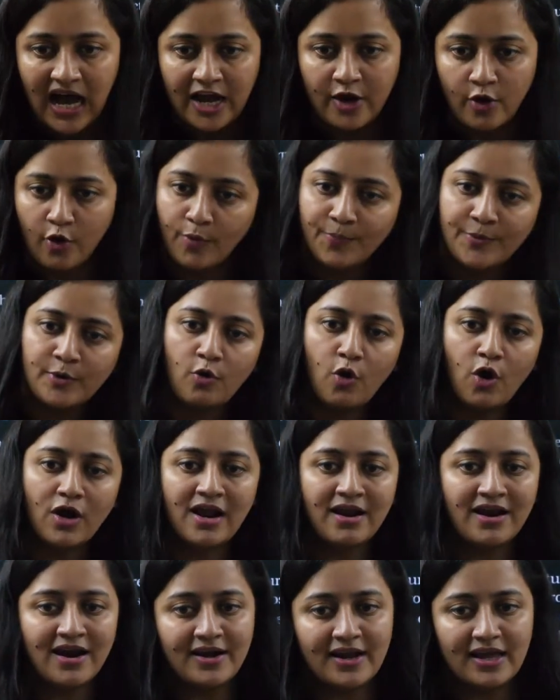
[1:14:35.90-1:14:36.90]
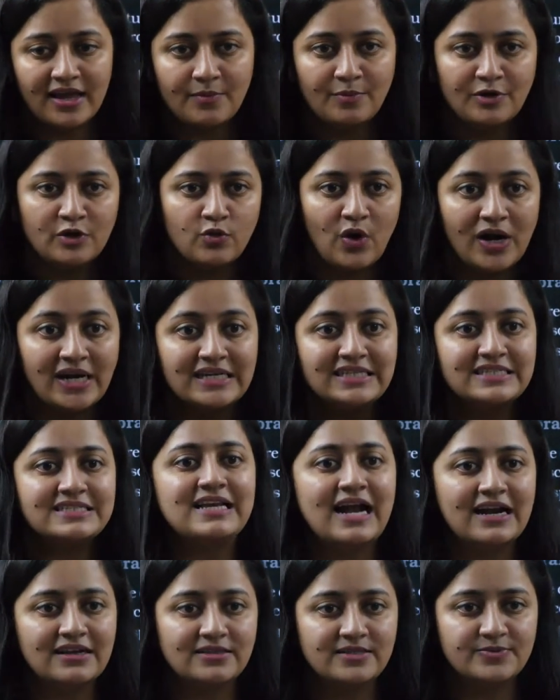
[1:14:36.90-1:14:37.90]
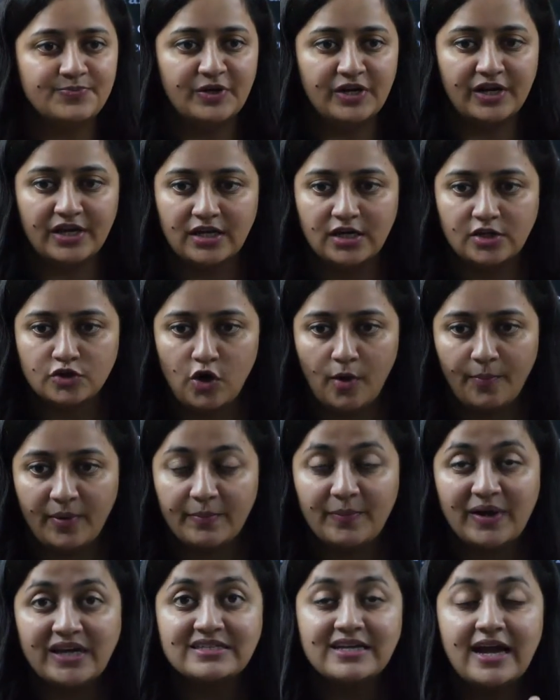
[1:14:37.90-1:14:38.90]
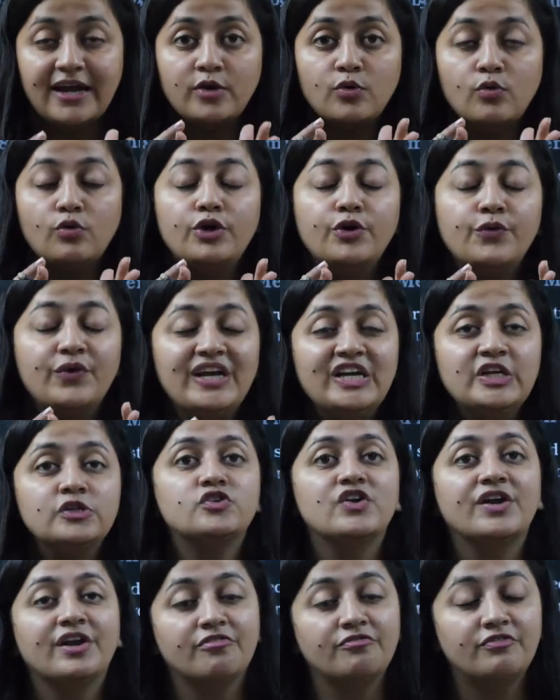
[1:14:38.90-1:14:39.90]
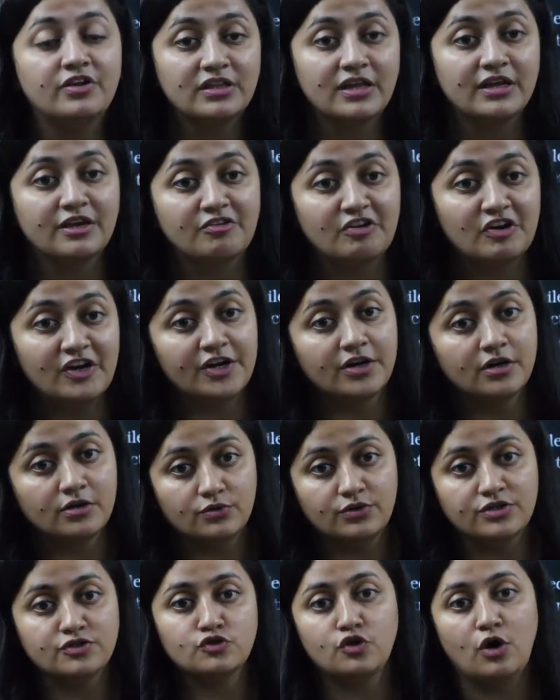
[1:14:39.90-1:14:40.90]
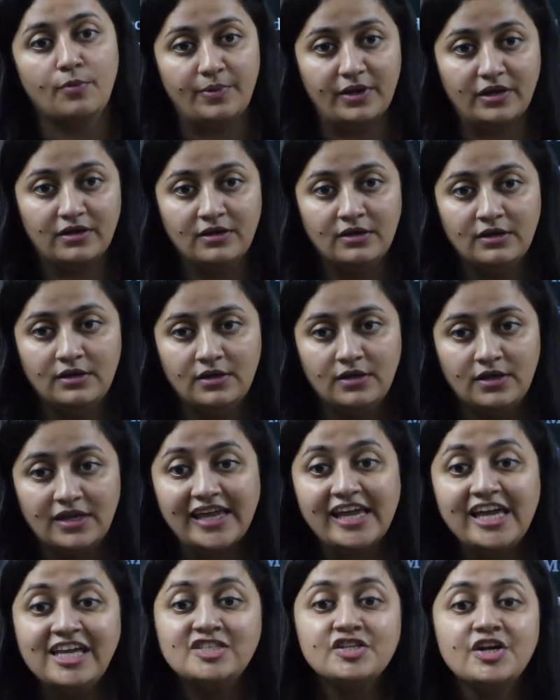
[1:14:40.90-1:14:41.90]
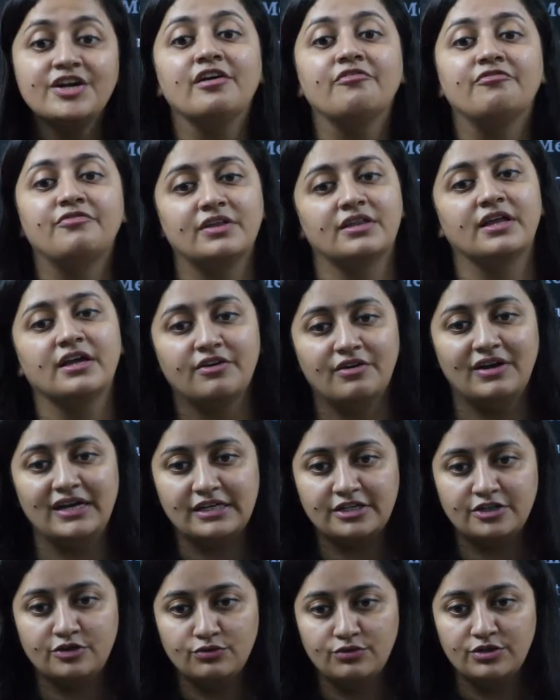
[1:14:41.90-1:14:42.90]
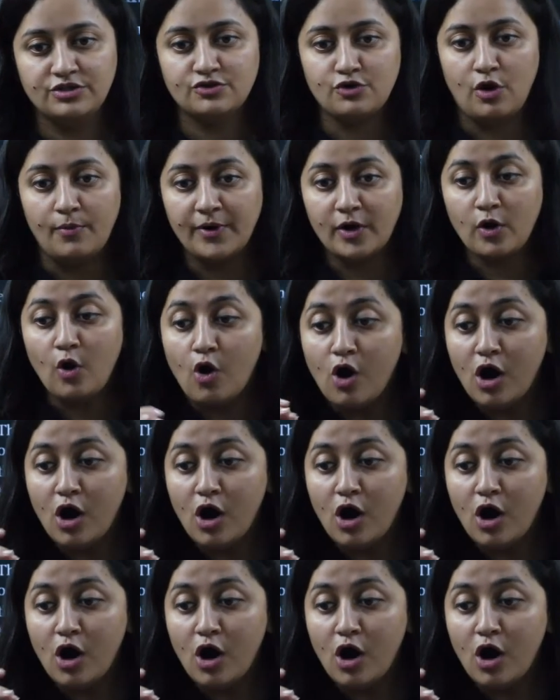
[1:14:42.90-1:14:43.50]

I hope you all are able to understand this particular topic because I told you each and everything related to this topic. Each and everything related to this topic.